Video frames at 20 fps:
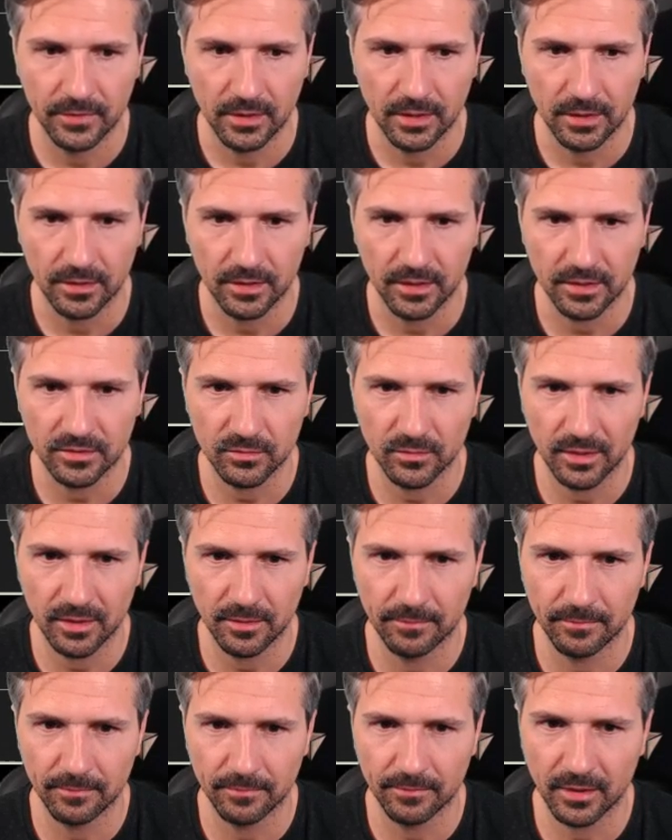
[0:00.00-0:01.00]
And that's why
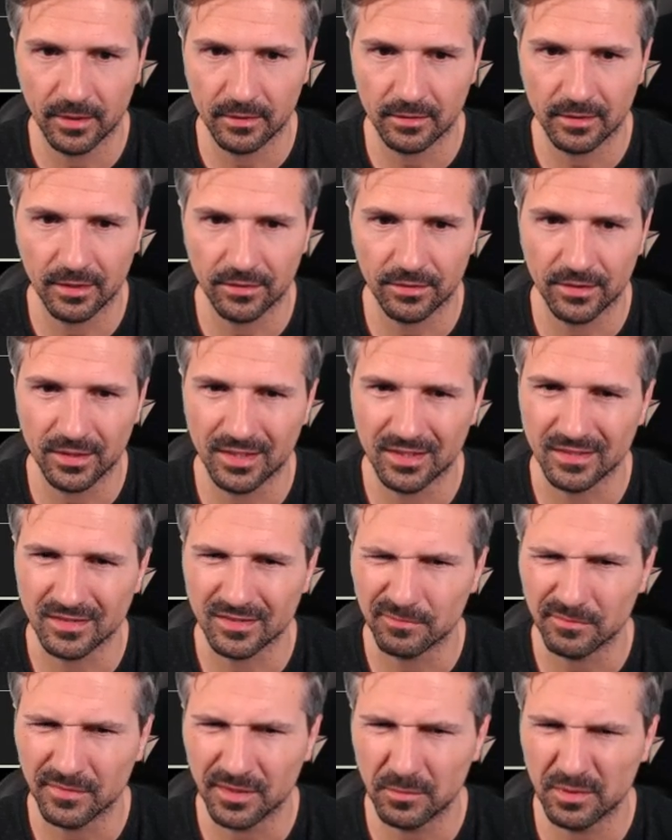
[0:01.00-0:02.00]
I think
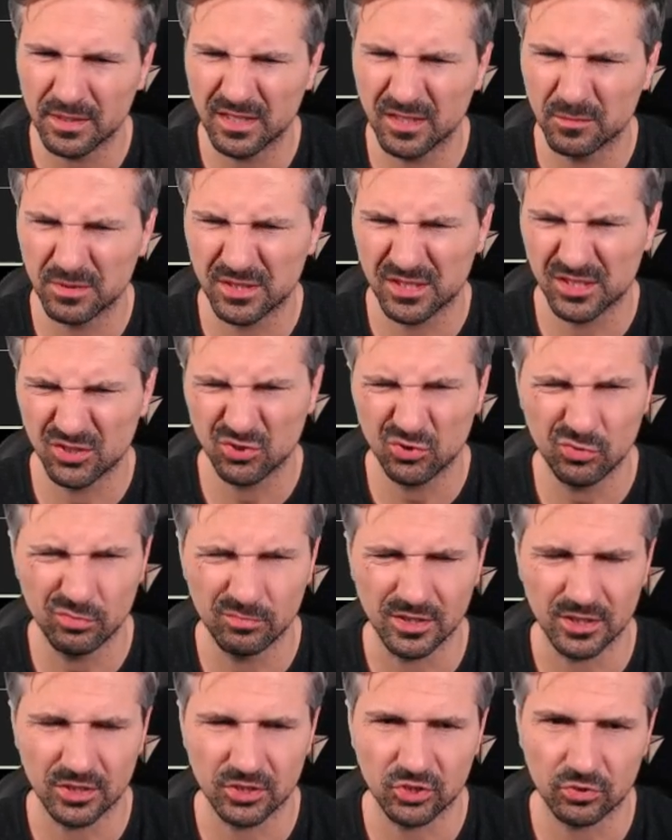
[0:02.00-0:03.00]
it's maybe a little bit too
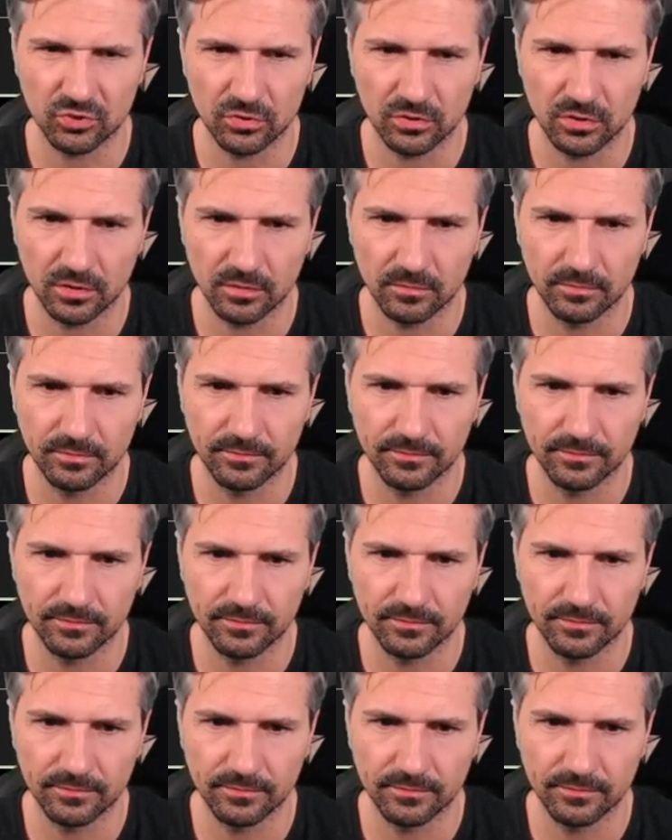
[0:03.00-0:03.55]
much draw.